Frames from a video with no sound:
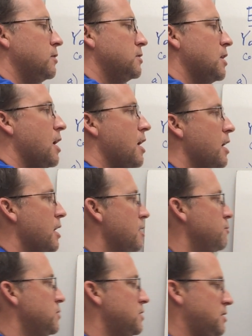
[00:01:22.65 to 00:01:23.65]

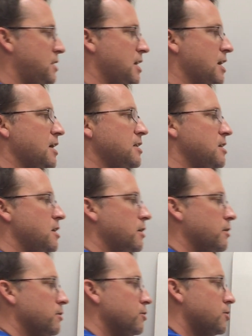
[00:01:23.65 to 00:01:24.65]
times 10
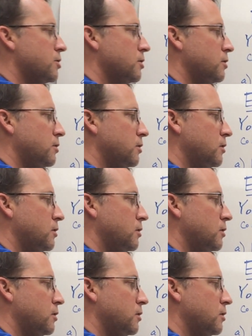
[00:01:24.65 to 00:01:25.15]
years.